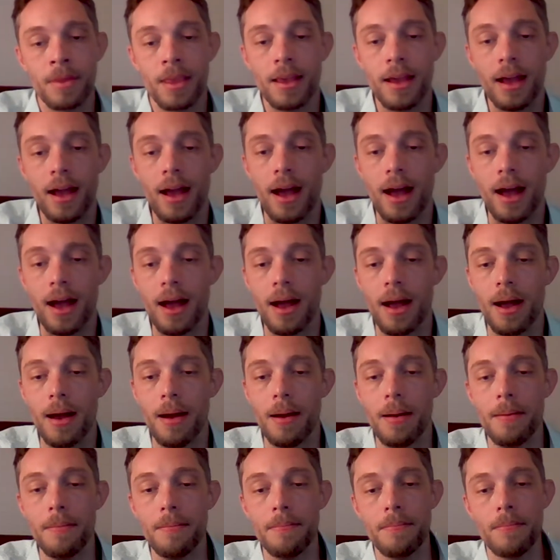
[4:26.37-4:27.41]

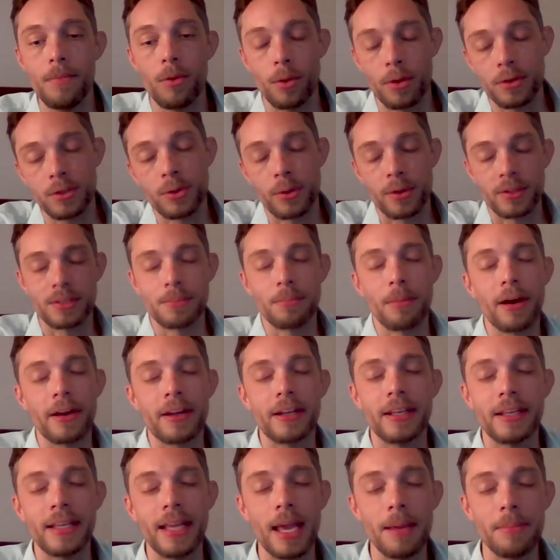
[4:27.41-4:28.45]
or a tourism
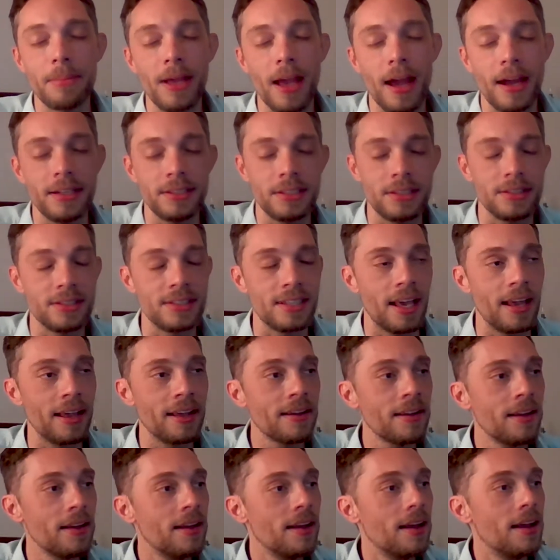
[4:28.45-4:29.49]
marketing KPI, I should say.
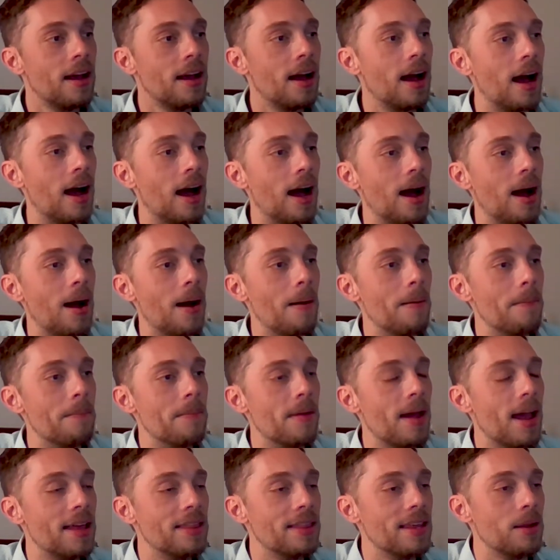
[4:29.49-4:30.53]

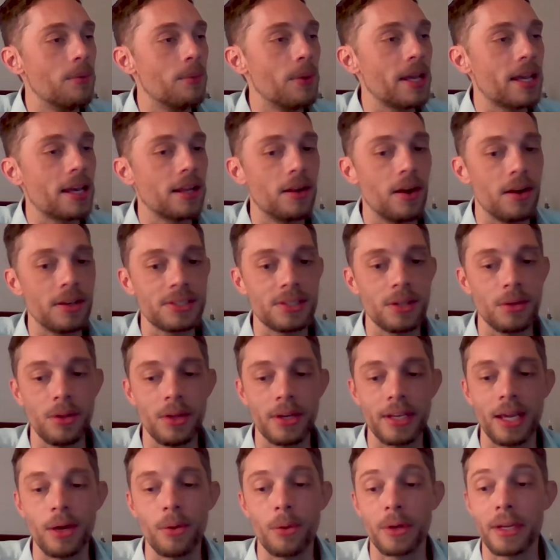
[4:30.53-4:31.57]
And then we can also
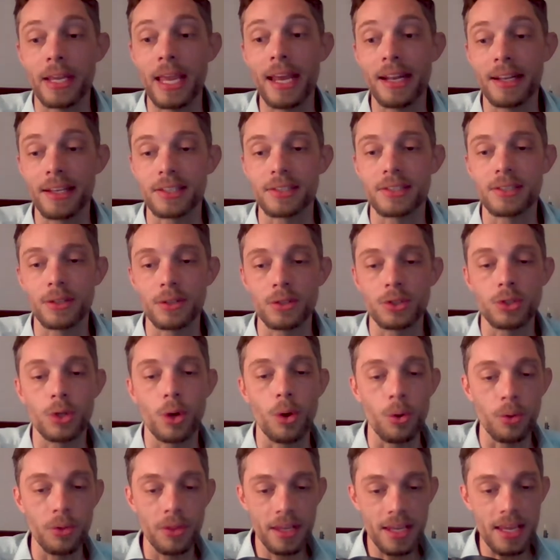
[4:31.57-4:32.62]
look at organic search
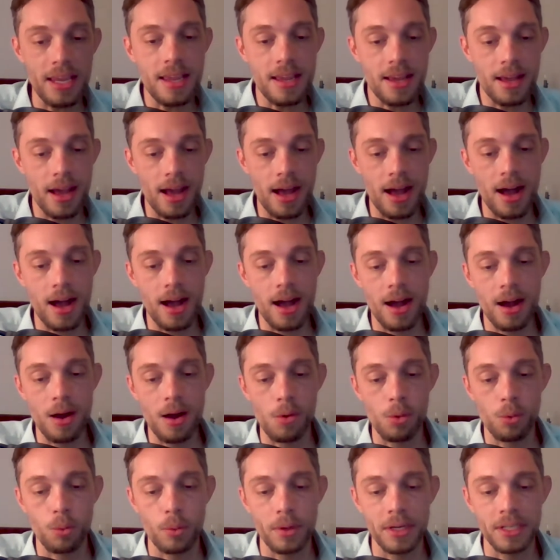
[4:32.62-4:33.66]
only,
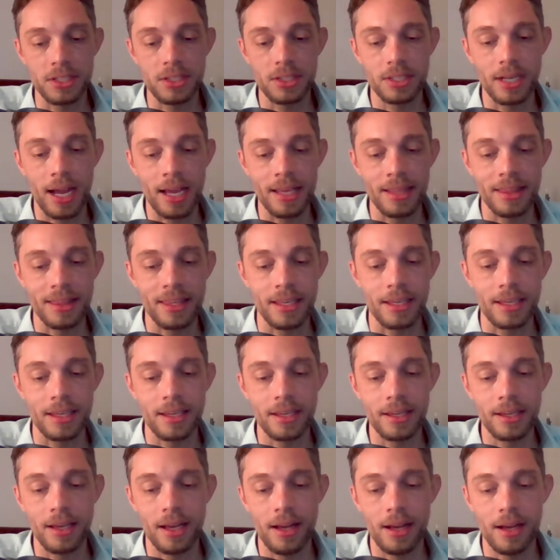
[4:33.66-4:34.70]
which I
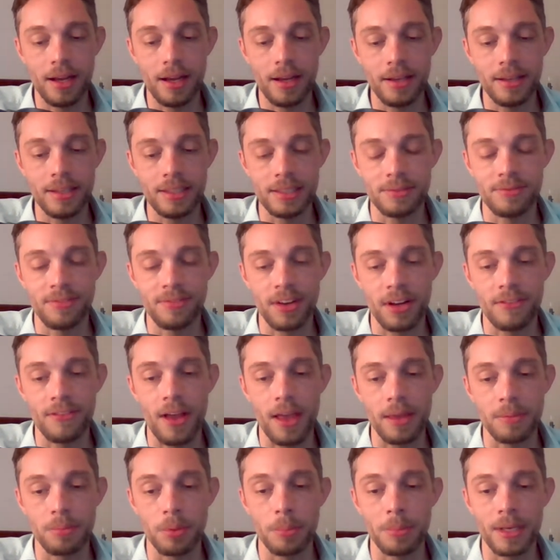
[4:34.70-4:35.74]
think is very
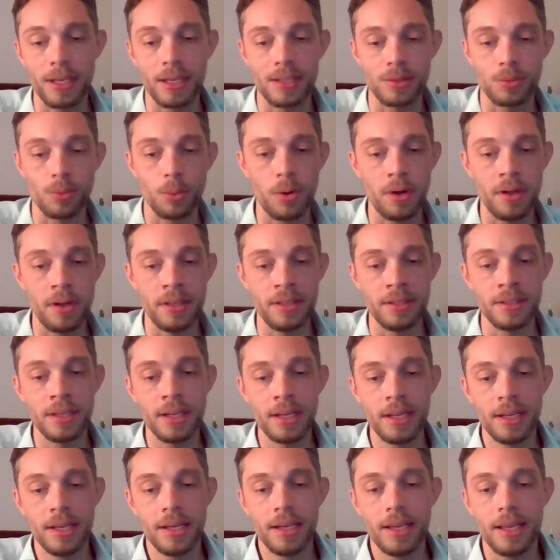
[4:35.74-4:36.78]
valuable because one,
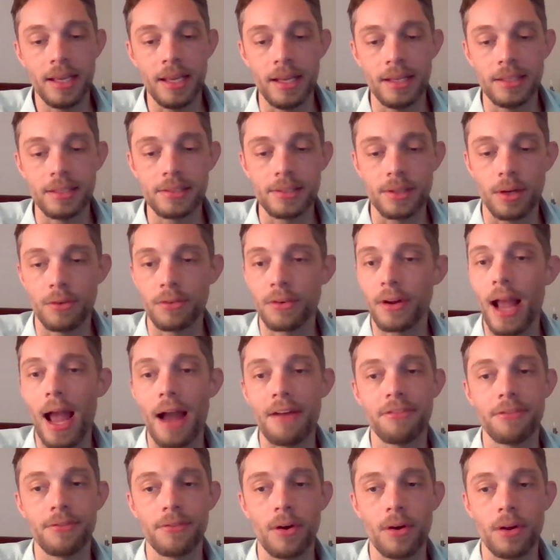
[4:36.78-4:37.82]
it's about
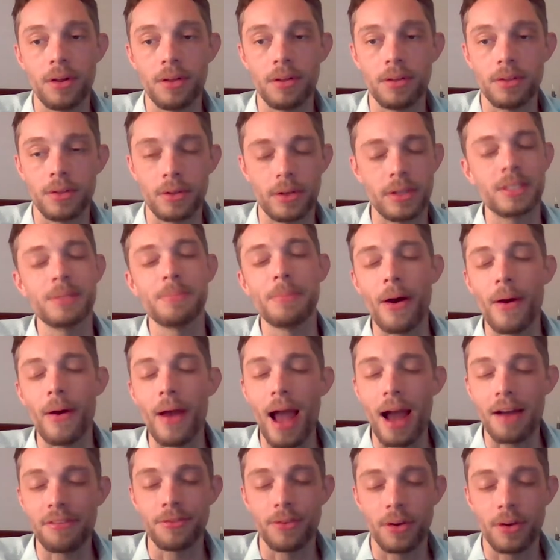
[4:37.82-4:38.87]
half of all
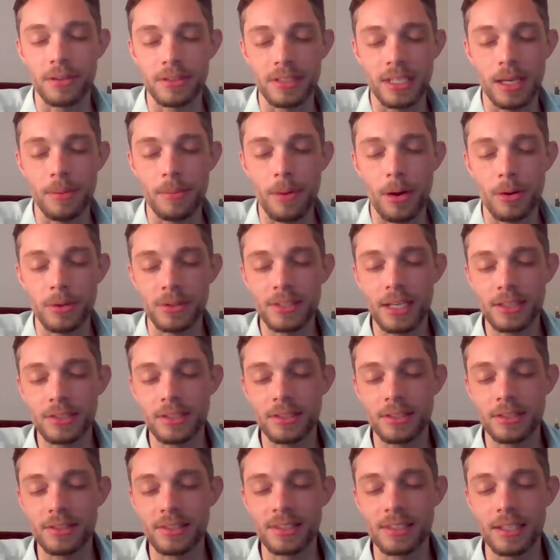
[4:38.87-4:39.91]
DMO
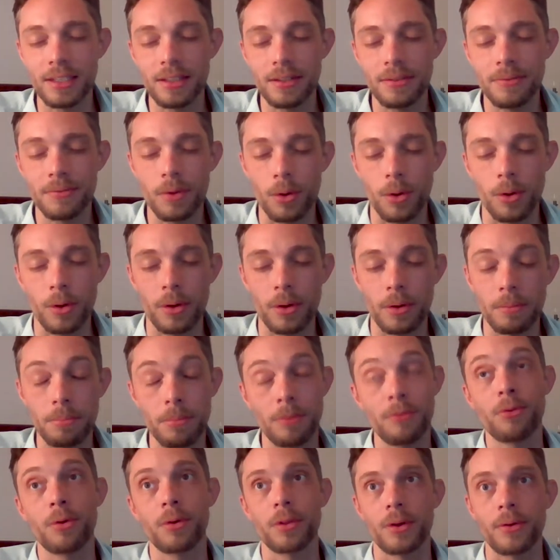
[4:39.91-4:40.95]
sessions still, or
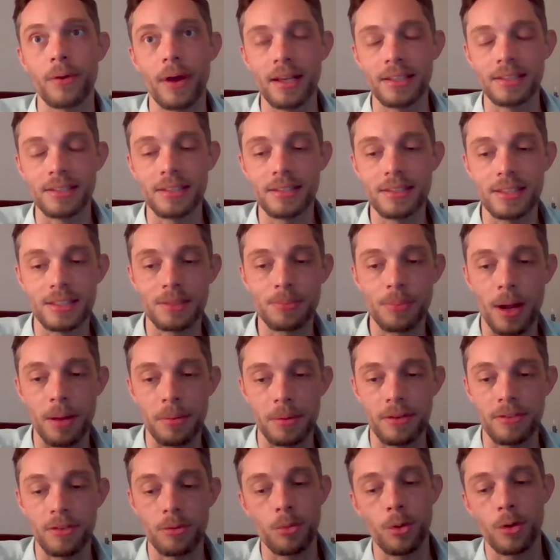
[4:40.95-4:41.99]
before the crisis. It's
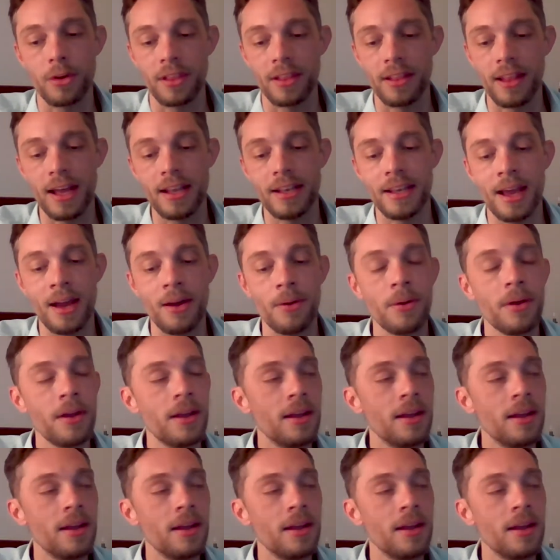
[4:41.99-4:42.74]
probably even more than that now.